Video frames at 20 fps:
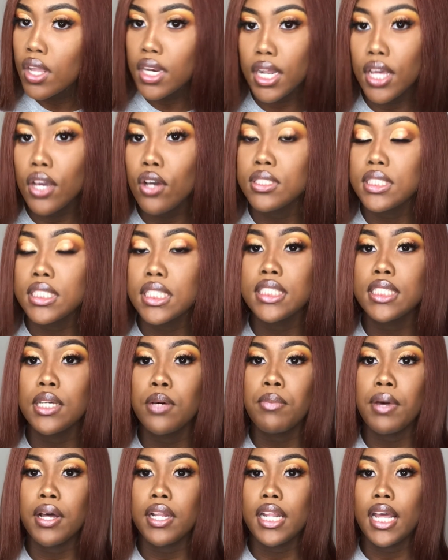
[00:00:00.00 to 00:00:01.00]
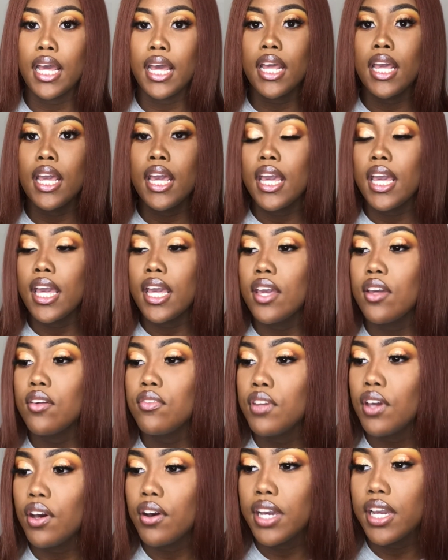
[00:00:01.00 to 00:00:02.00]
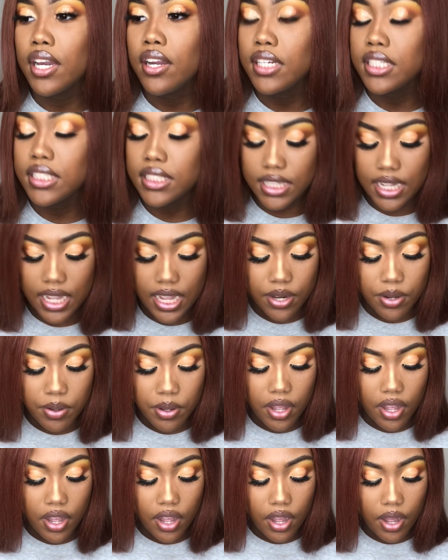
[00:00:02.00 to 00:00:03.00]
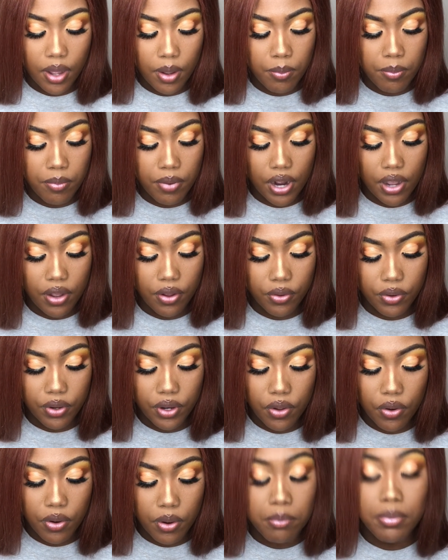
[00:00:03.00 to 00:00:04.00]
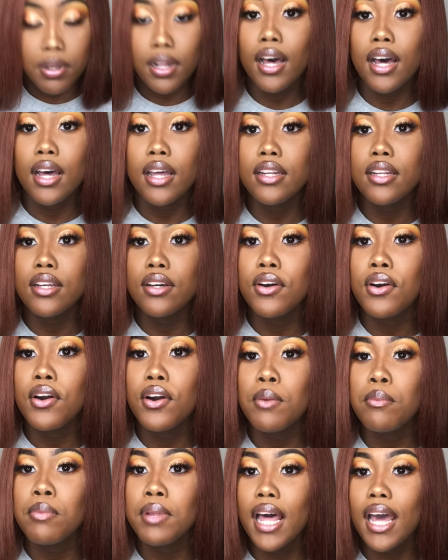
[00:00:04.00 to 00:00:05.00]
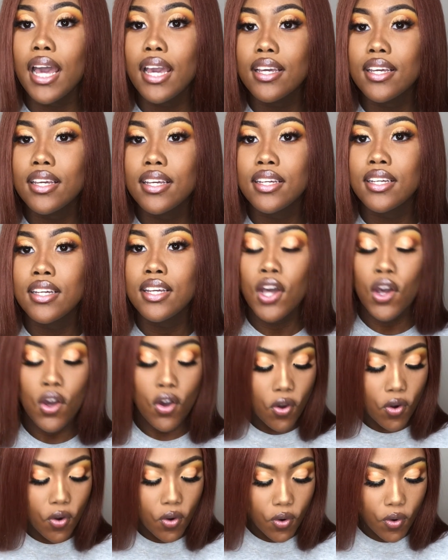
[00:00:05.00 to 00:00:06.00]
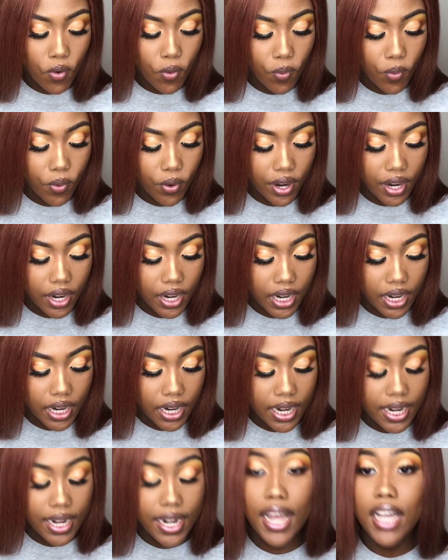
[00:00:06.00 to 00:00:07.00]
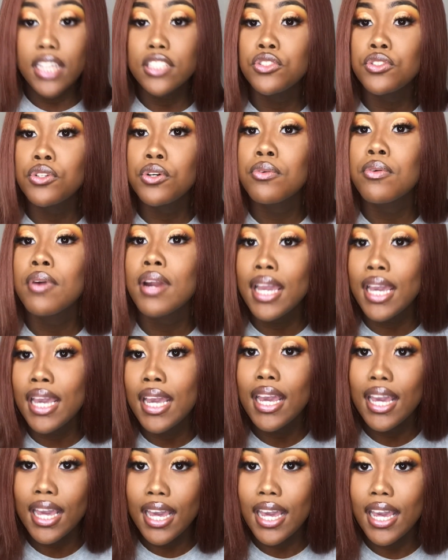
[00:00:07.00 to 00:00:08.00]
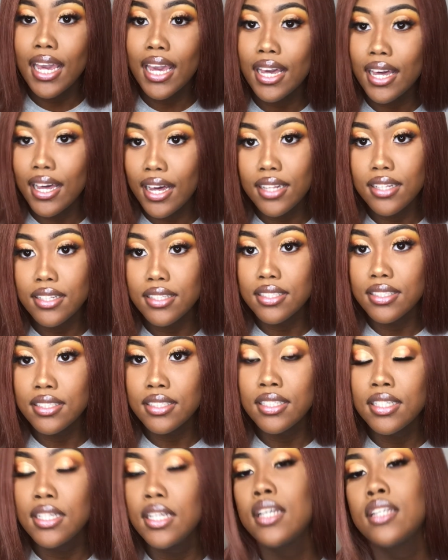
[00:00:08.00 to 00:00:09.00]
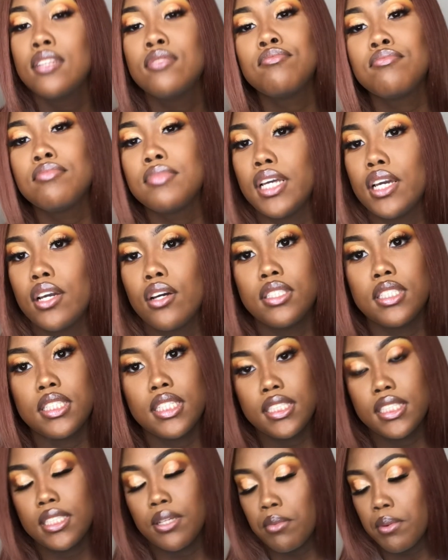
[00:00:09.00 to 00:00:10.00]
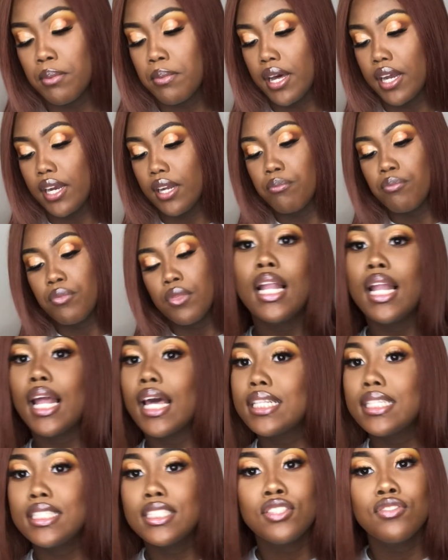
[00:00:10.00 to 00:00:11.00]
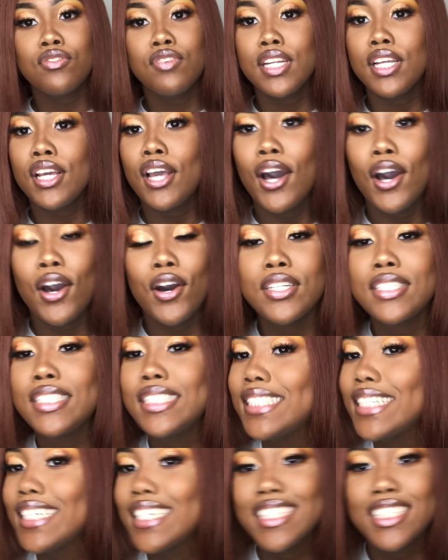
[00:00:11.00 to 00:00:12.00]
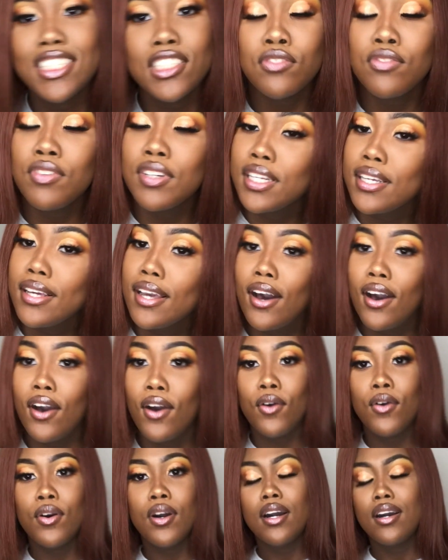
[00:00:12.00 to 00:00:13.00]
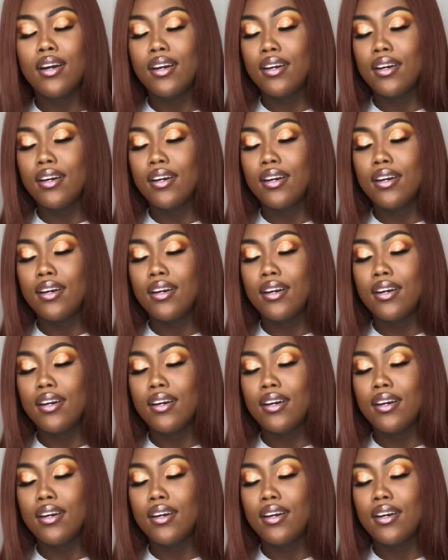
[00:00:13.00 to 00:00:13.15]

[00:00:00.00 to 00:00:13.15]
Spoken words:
they gonna say something about that. If your hair is not brown, blonde, or black, or natural red hair color, they're gonna say something about it. Like this video, share this video,